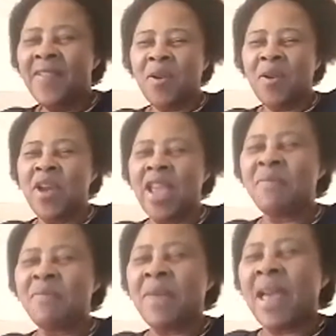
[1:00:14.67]
from
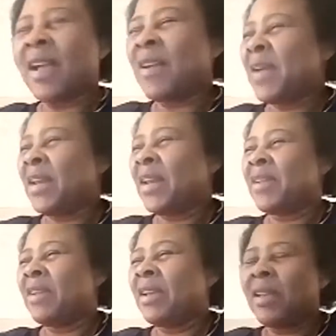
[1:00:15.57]
way back
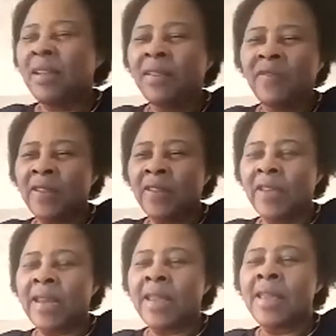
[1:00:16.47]
when we were
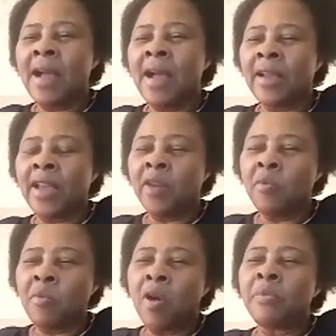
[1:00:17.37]
very young
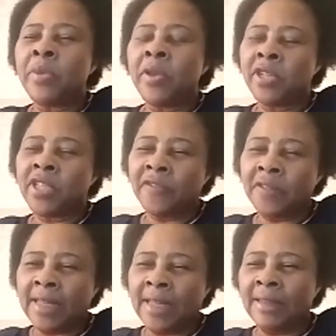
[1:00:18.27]
and more
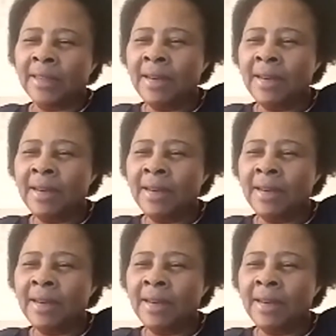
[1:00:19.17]
beautiful than